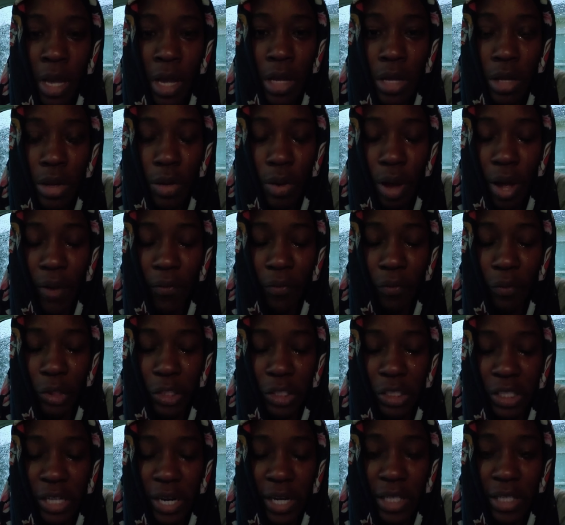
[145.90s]
You have
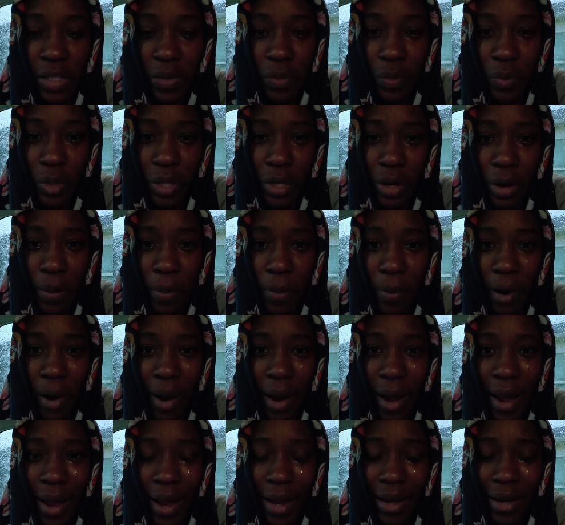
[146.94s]
rejected with your
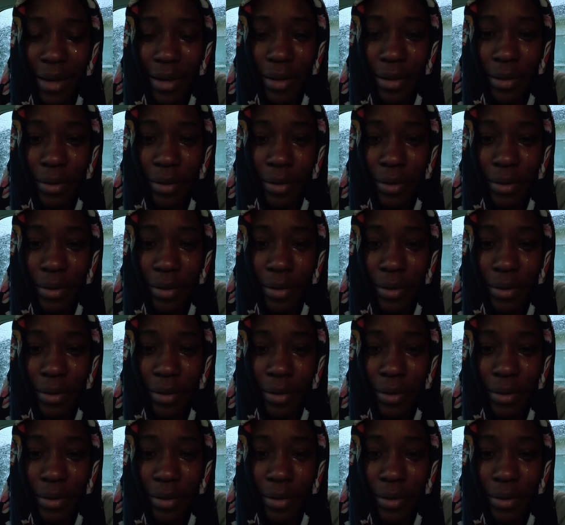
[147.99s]
pride.